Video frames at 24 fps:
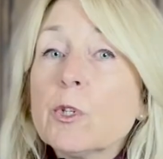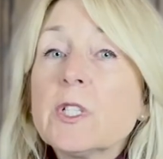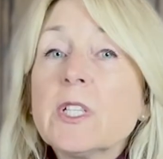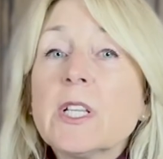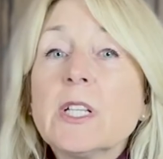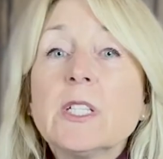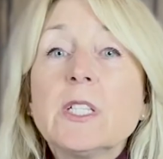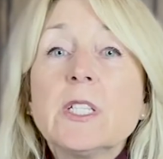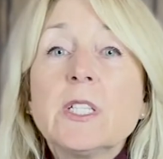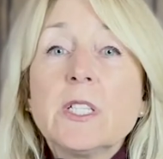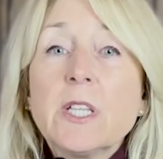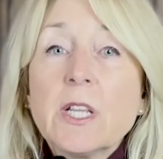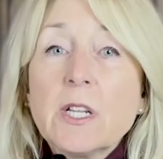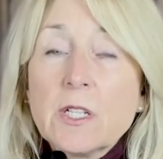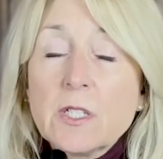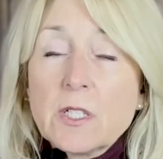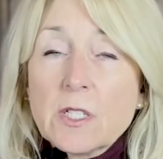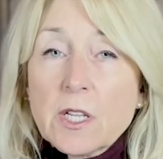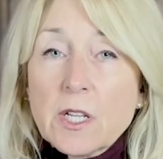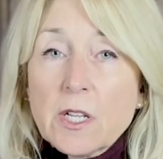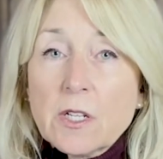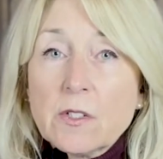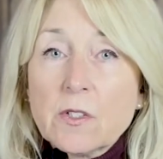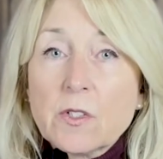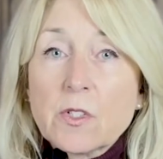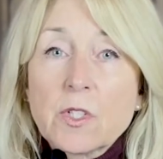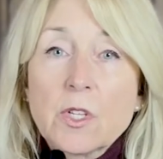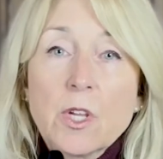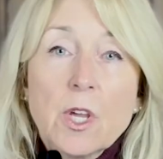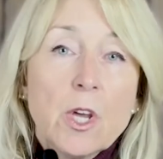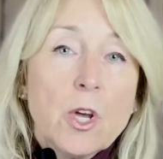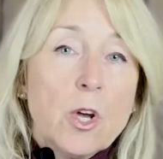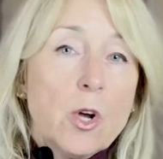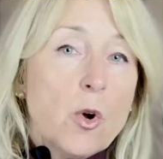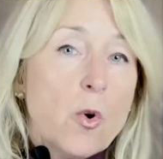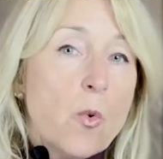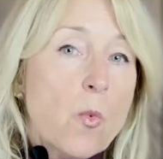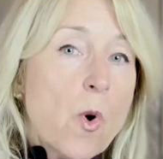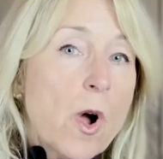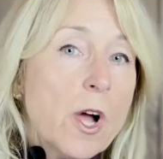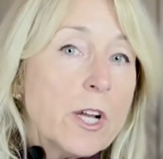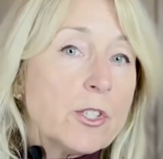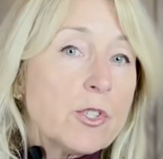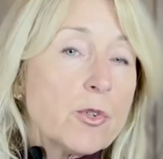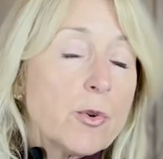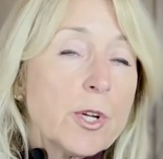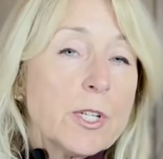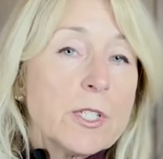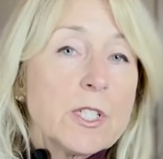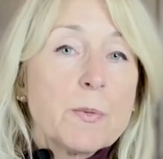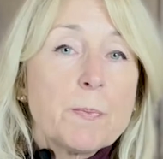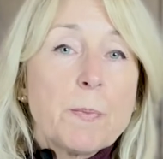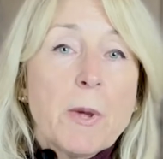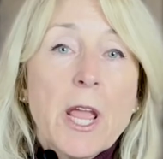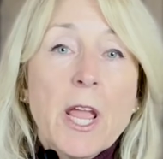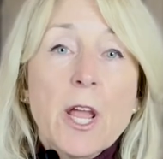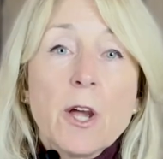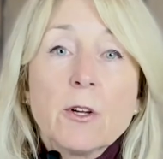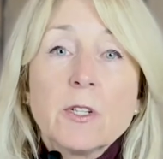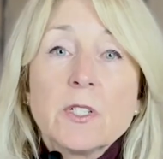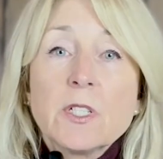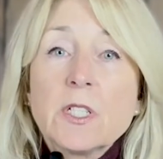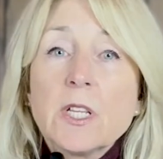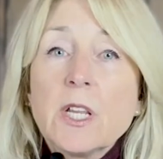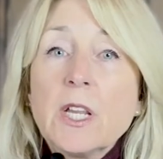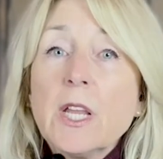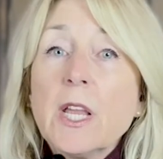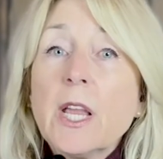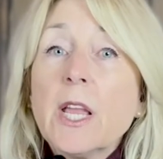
and citizens who want transparency